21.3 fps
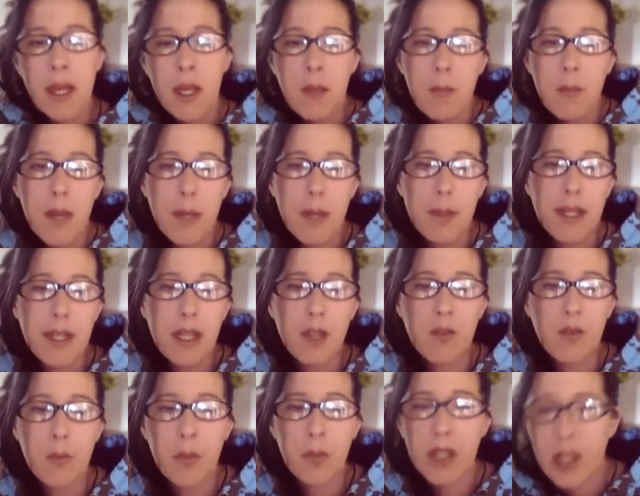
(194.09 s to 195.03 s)
maybe give
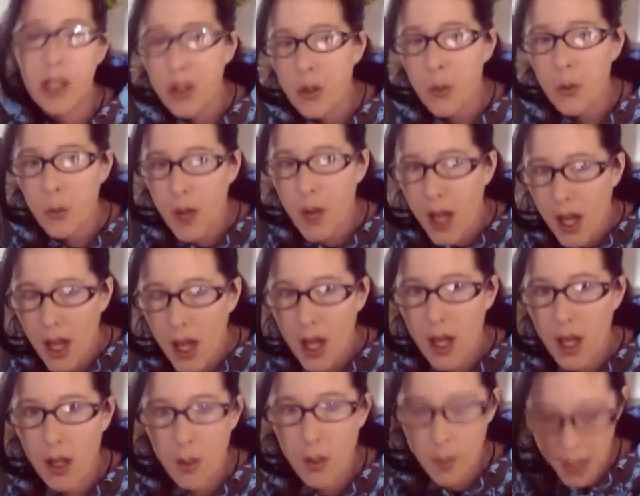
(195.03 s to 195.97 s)
him a little
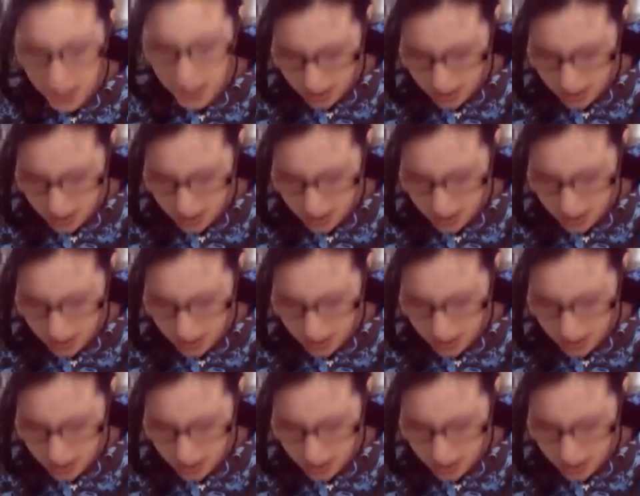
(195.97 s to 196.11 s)
rub,